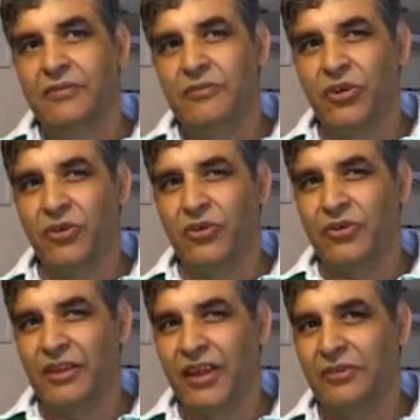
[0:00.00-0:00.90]
Not
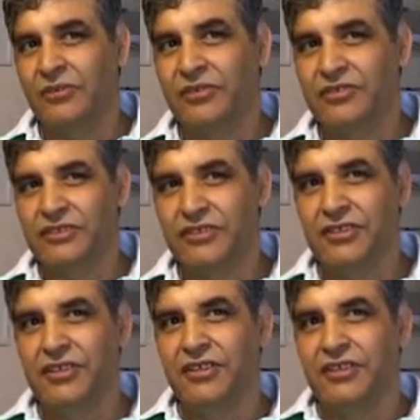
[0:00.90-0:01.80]
knowing the language
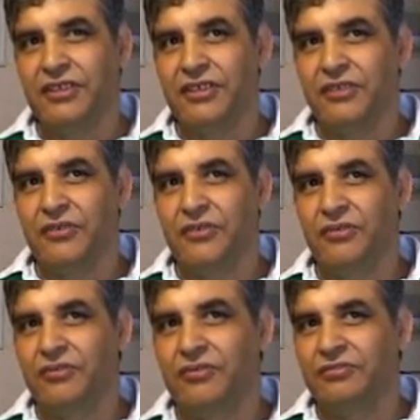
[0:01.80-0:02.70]

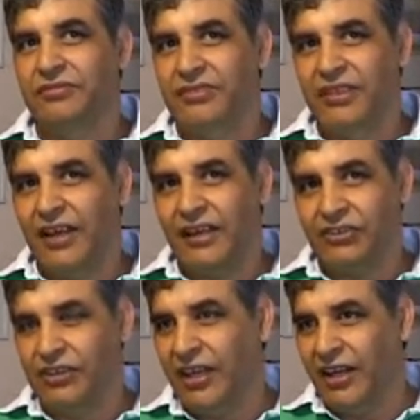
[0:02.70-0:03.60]
didn't
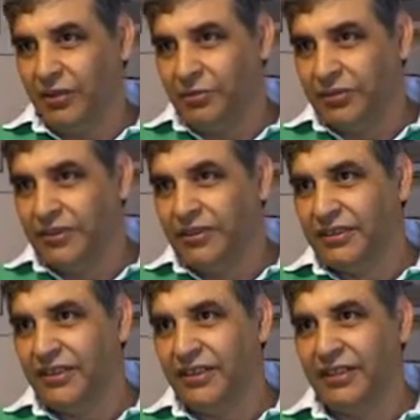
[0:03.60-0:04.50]
actually help.
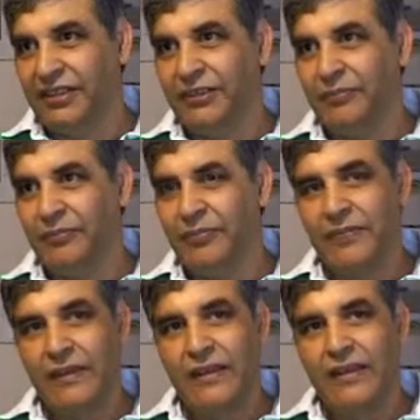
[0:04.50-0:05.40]
And
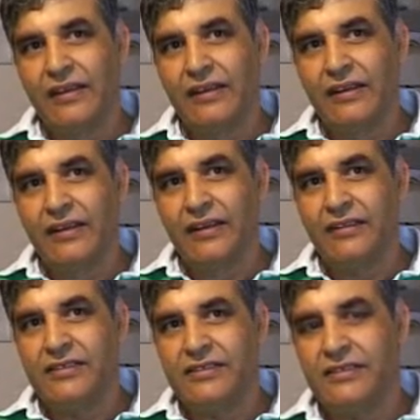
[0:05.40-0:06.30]

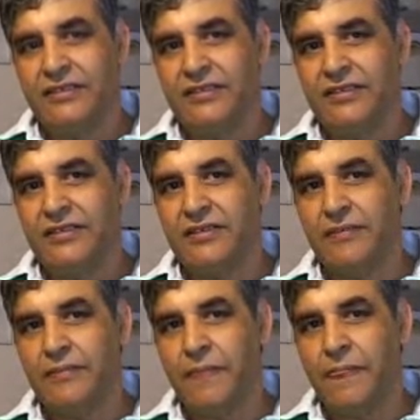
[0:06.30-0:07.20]
a
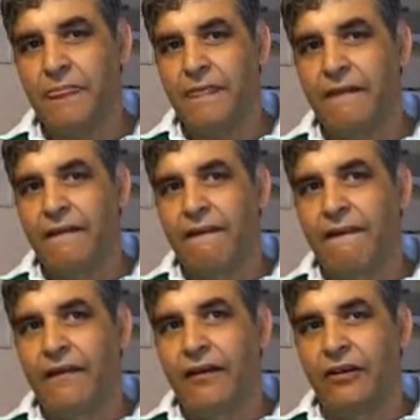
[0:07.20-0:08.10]

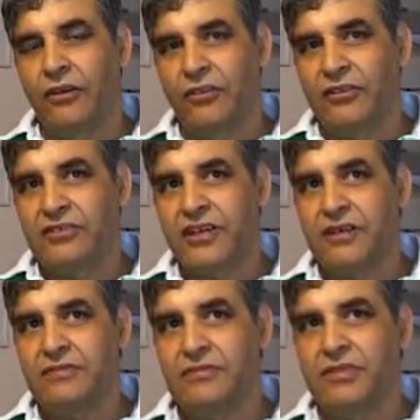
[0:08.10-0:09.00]
lot of the
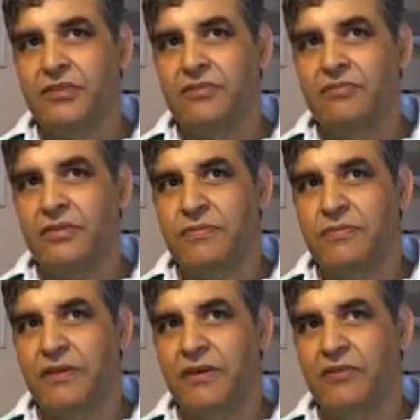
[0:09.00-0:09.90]
times,
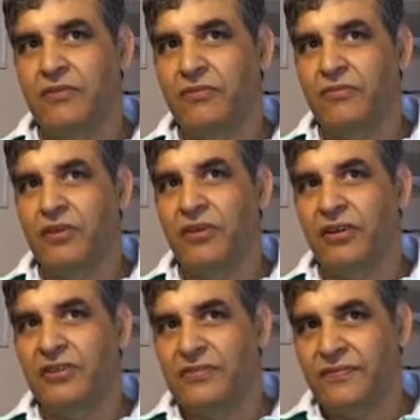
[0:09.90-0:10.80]
we got
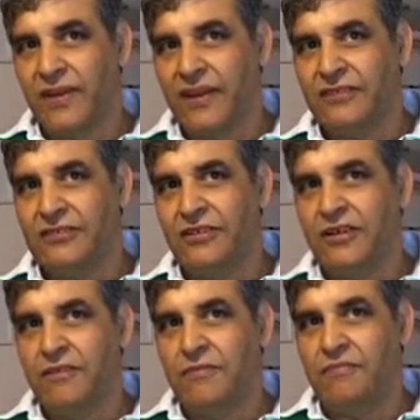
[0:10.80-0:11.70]
into fights,
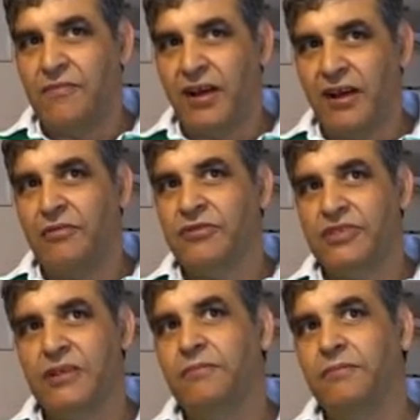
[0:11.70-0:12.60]
I would
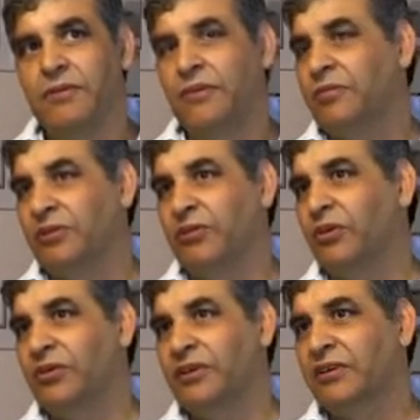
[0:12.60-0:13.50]
say purely because we
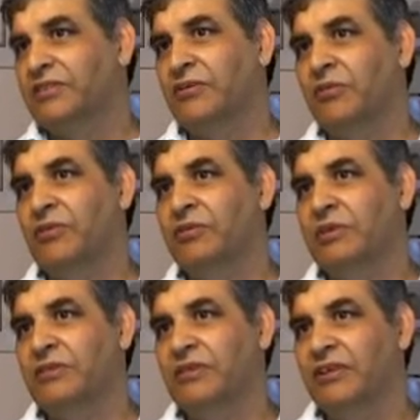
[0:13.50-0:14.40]
couldn't understand what was
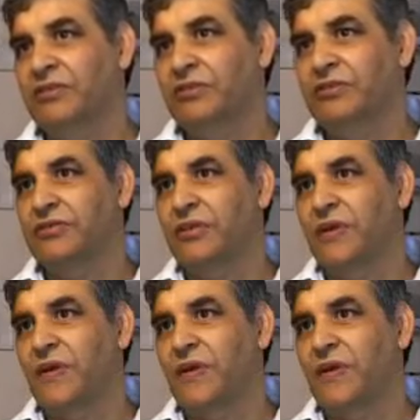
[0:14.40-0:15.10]
being said to us.